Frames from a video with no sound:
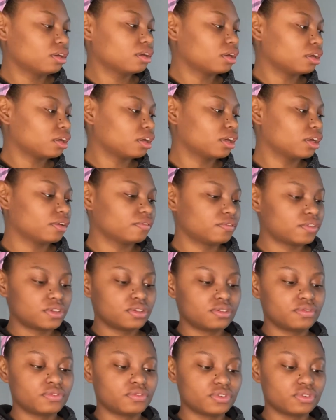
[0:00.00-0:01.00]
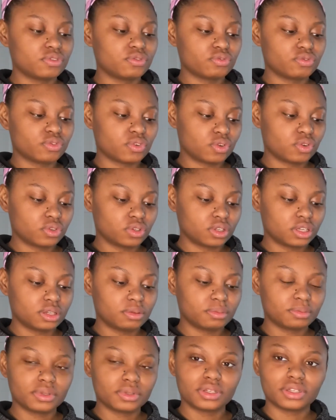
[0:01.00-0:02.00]
I have this fruit roll up.
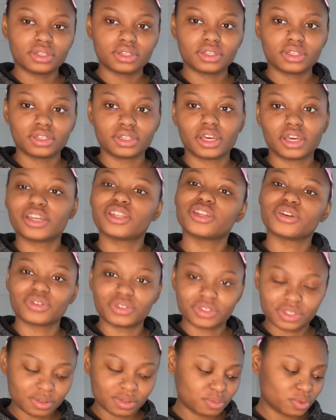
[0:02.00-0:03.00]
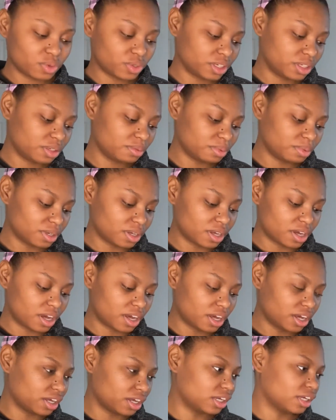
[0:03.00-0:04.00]
I know it's the morning, but
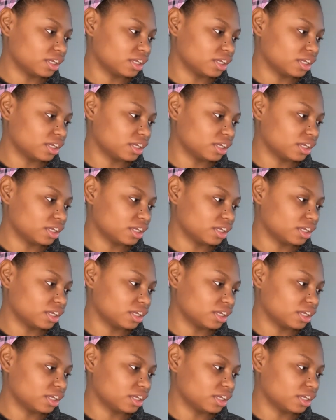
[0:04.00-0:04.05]
I